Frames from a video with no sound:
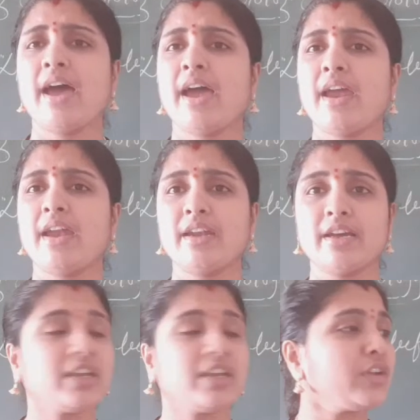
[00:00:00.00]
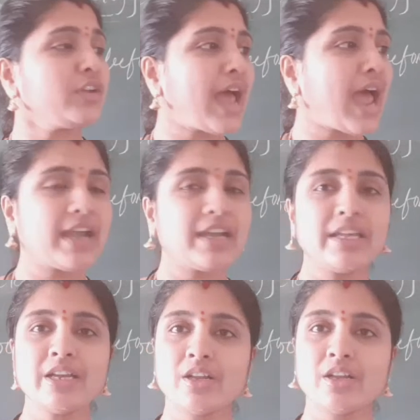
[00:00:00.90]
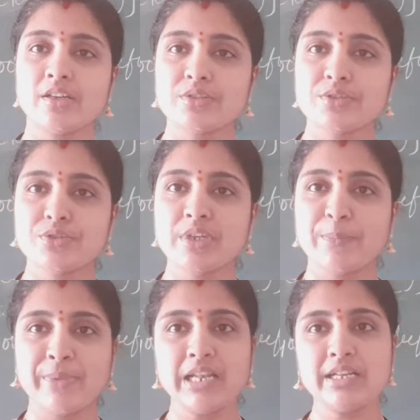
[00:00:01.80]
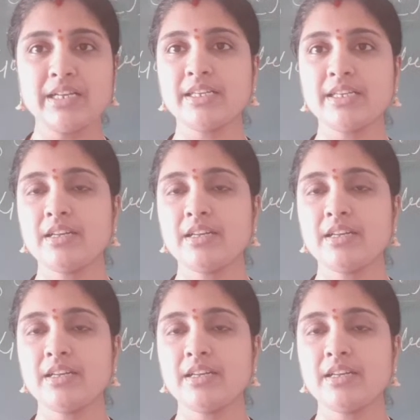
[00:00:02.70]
and you are adding to the milk